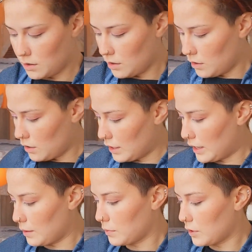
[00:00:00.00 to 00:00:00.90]
Okay,
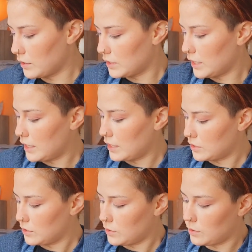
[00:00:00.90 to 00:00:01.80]
I'm going to get
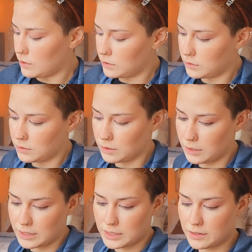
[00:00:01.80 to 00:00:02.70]
into a
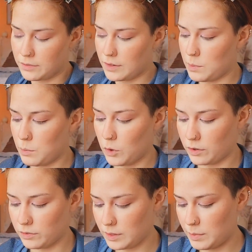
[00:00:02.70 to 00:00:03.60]
different
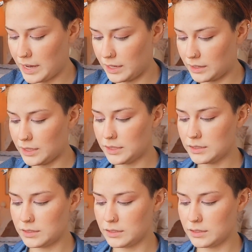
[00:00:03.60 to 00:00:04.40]
Morphe palette.